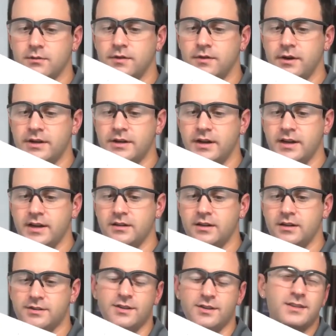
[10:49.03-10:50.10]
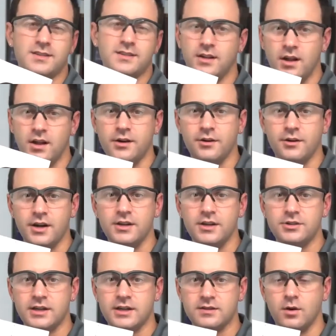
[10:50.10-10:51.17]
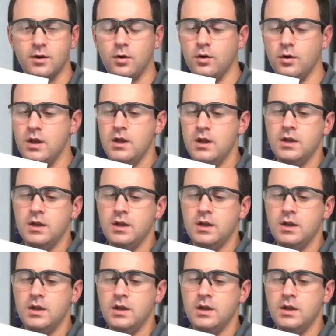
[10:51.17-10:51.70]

very tight cluster, and it's still under an inch as a whole.